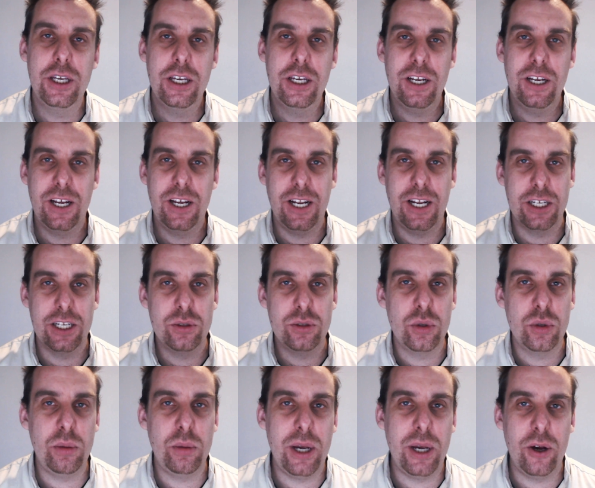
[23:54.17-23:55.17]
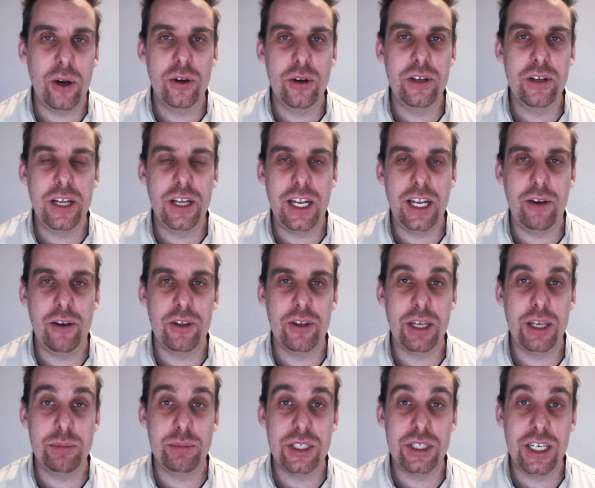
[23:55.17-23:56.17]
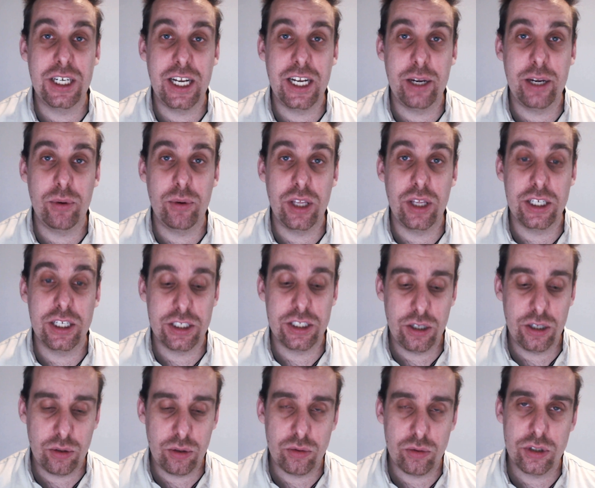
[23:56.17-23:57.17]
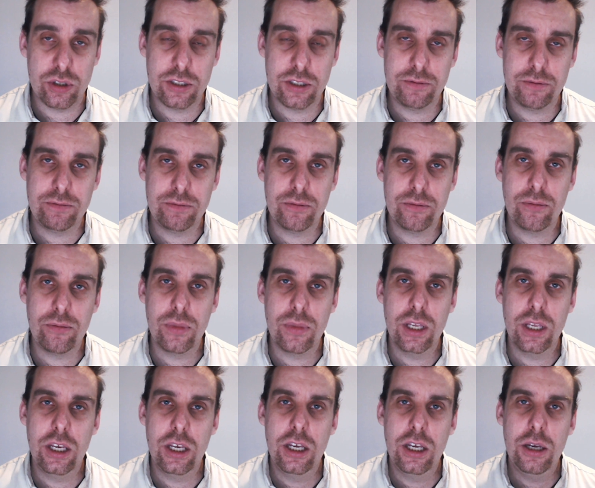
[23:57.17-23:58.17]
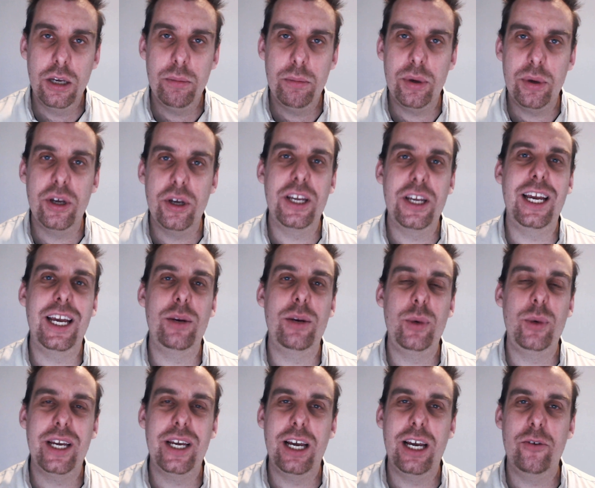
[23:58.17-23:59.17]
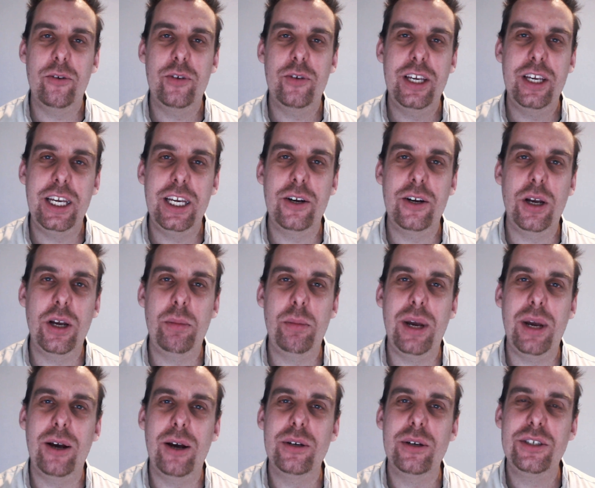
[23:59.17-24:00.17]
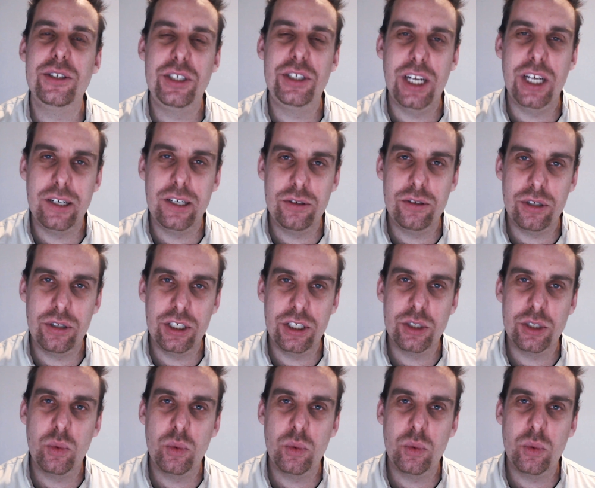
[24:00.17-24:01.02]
And that's all about allowing them to connect with their souls. But again, we have here about gentleness with